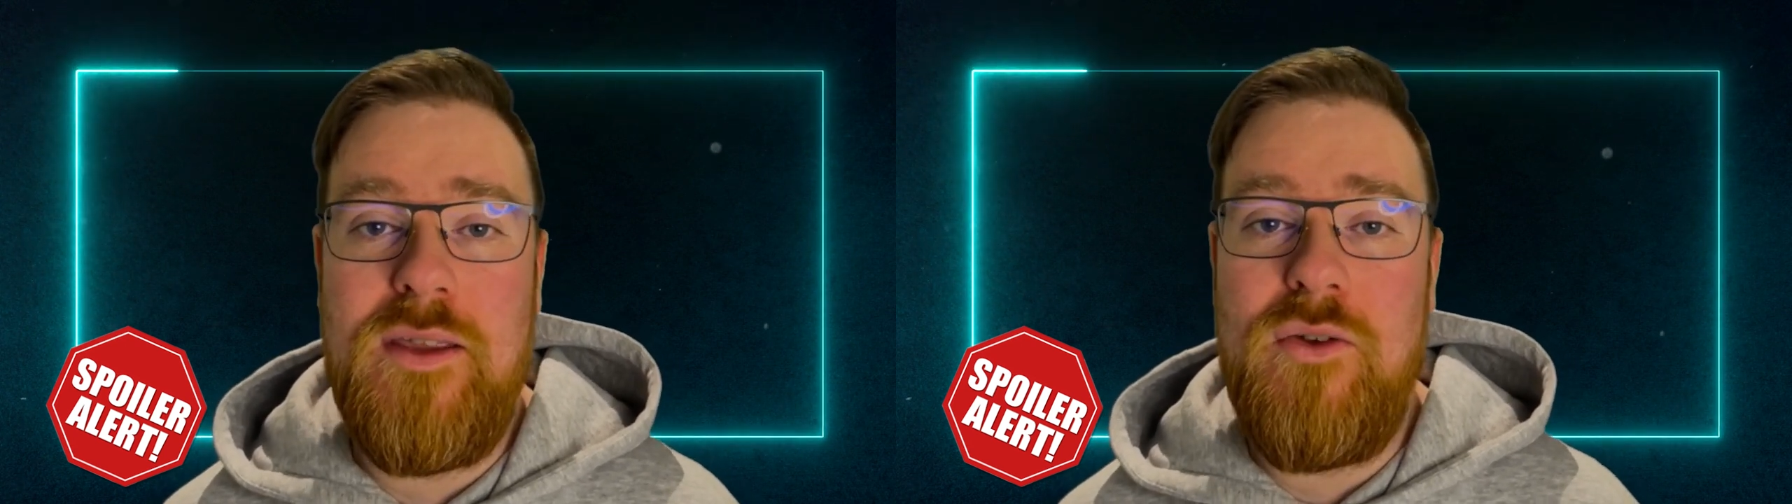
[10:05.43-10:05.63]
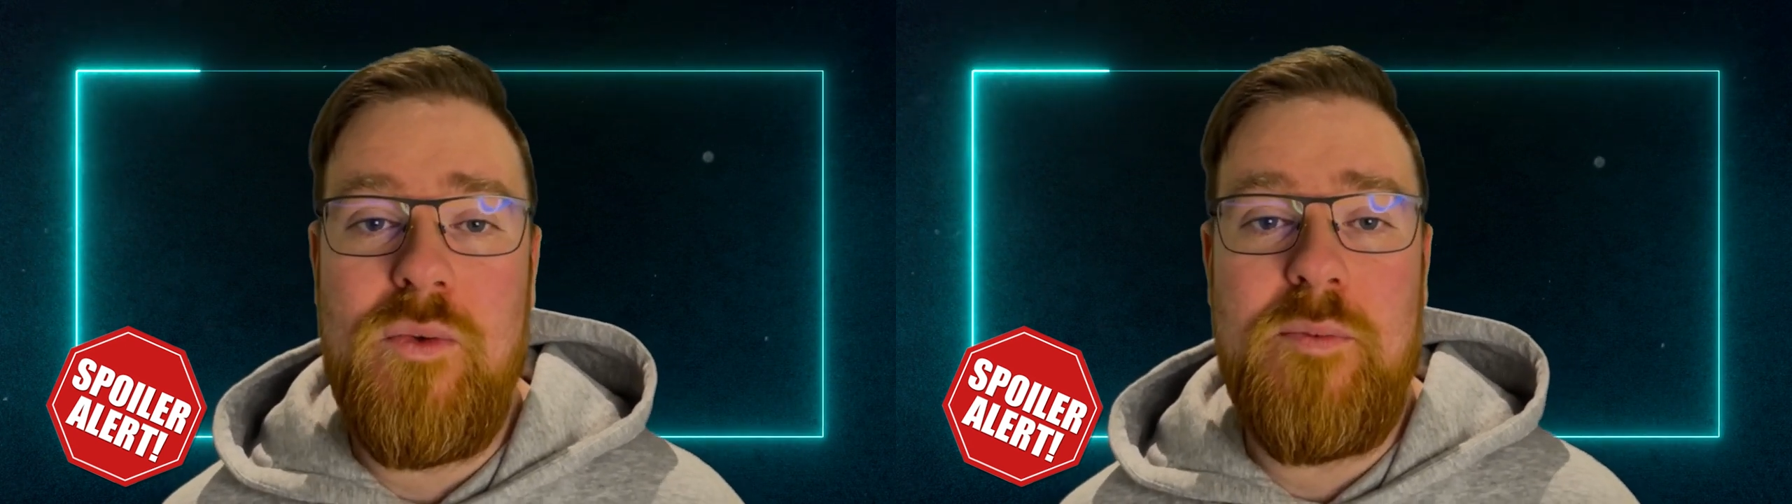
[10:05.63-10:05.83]

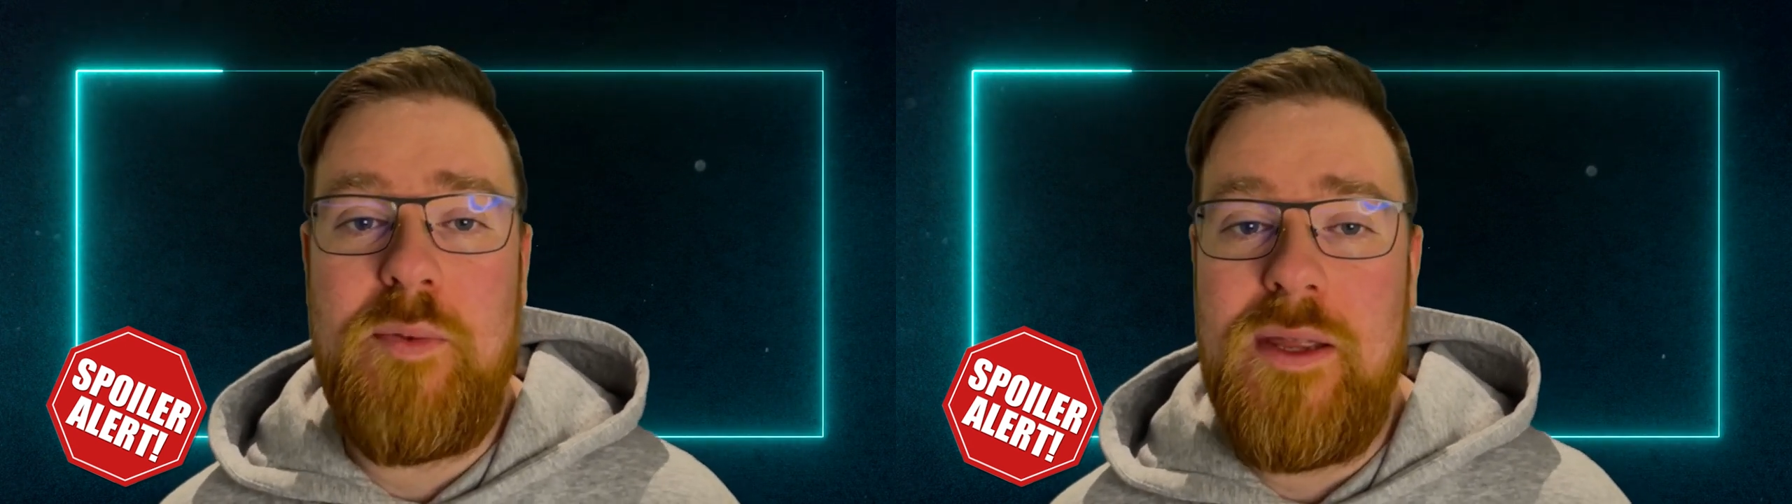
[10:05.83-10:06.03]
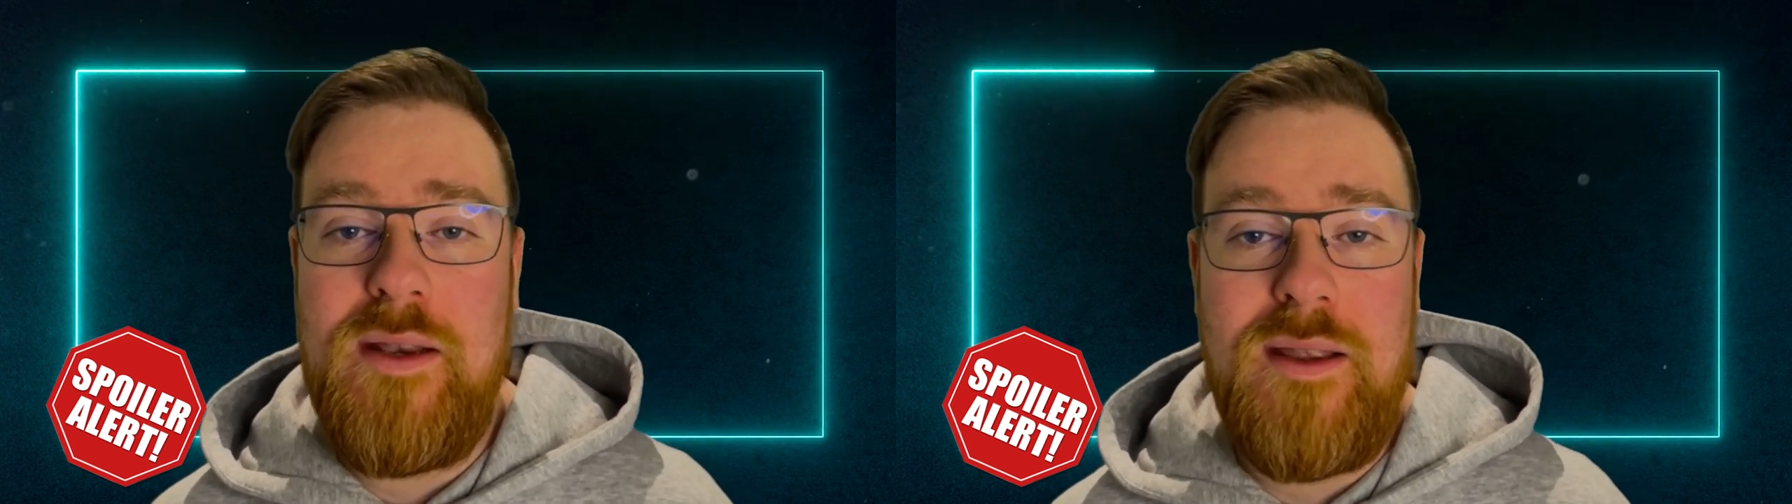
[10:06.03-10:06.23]
you would
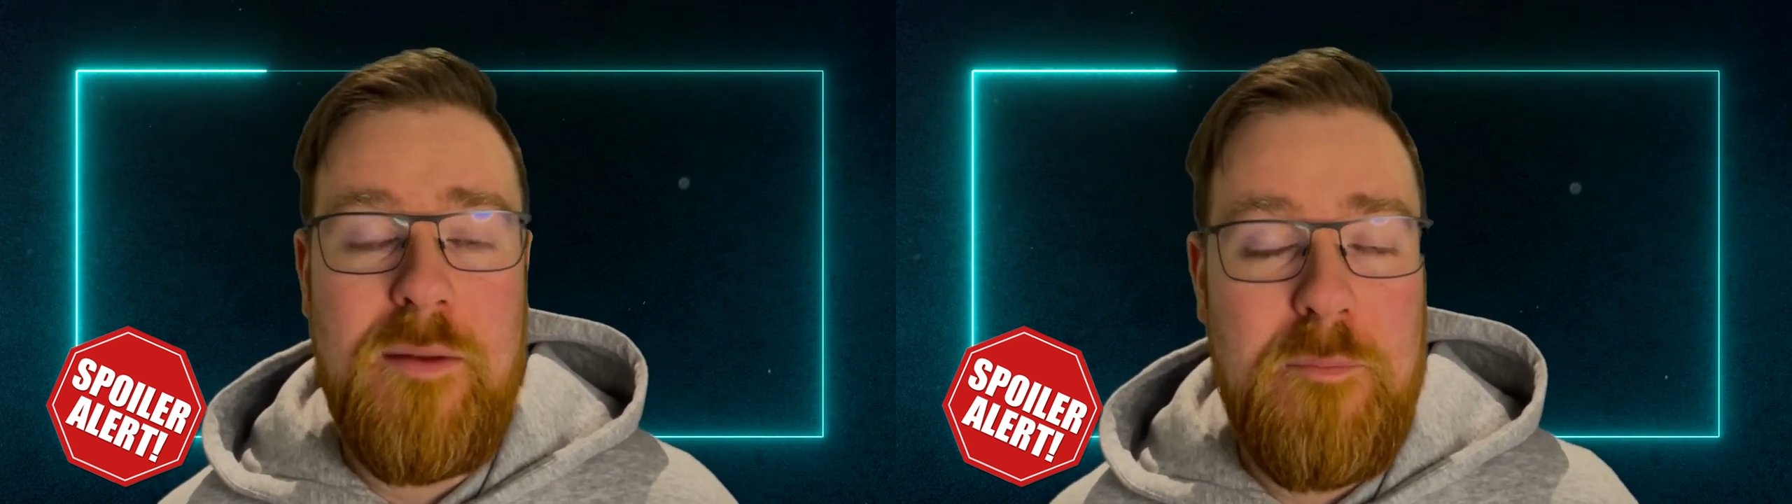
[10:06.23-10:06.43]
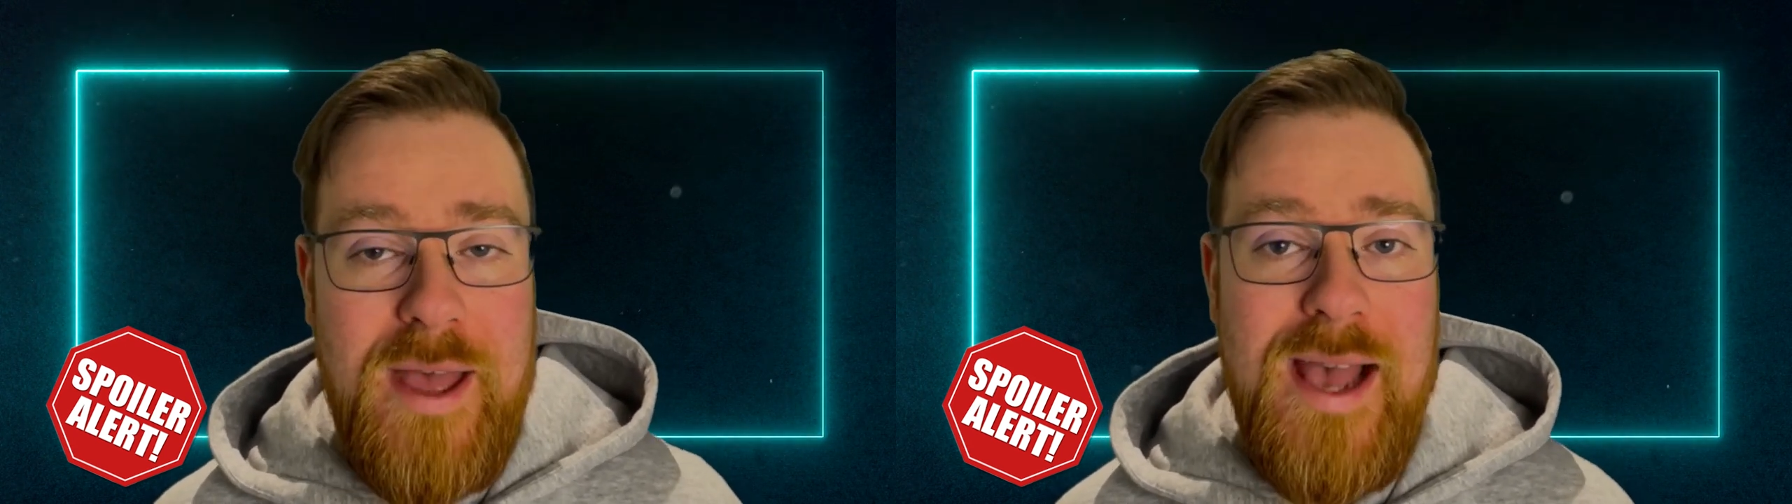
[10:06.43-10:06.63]
be
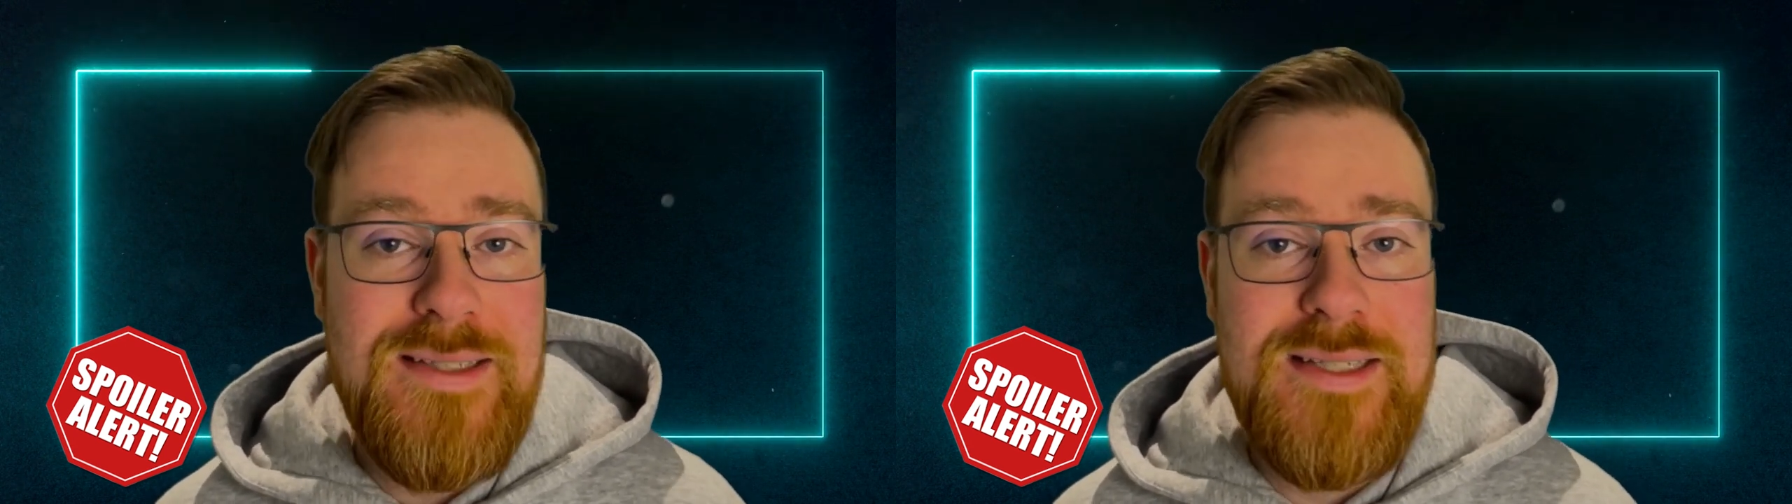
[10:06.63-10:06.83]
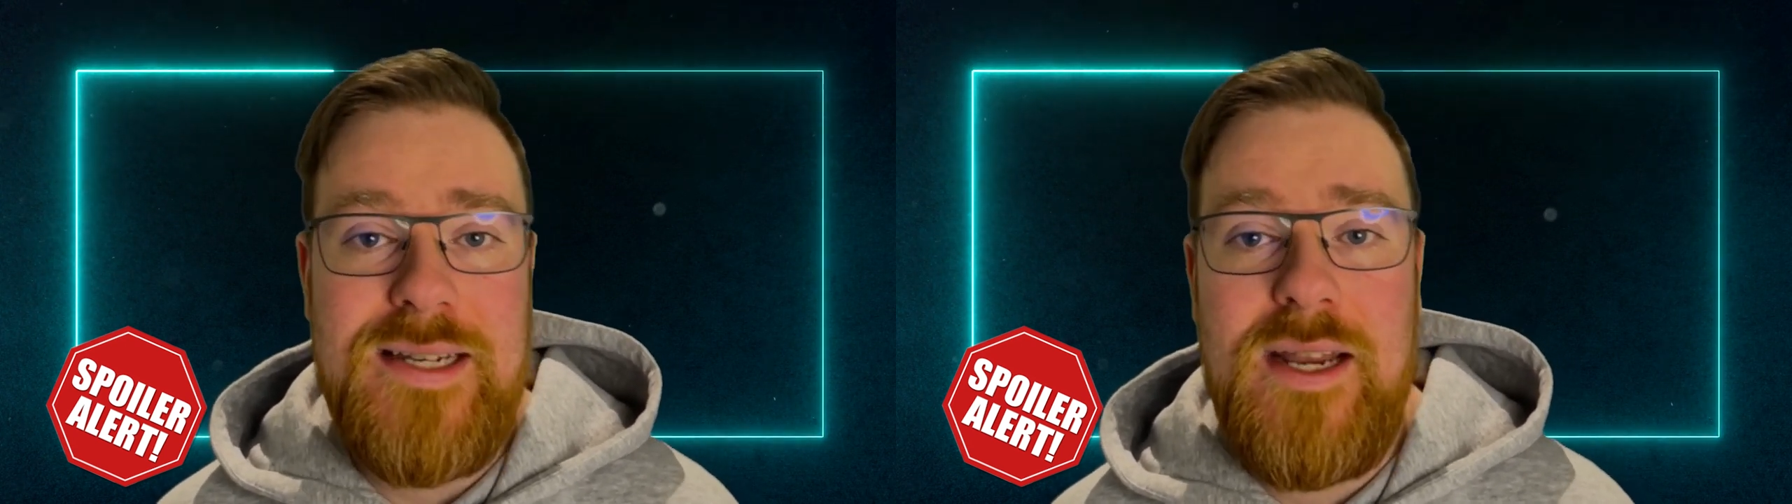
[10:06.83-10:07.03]

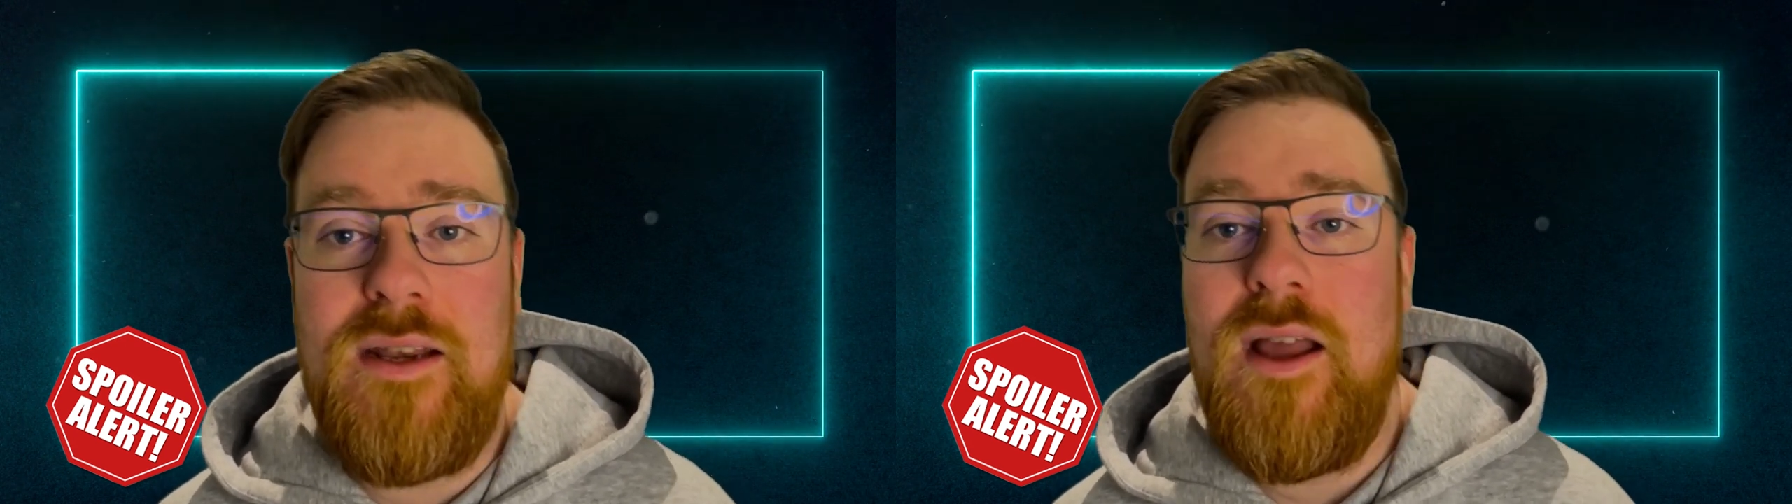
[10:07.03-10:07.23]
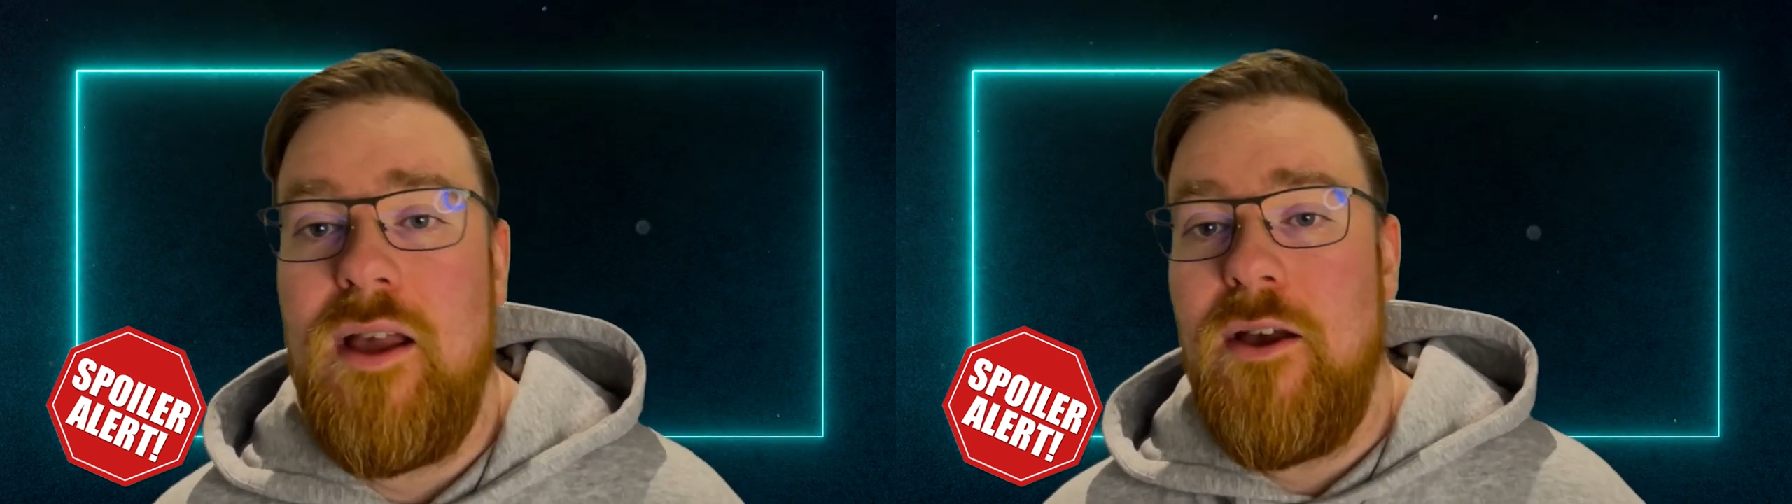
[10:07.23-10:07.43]
incapacitated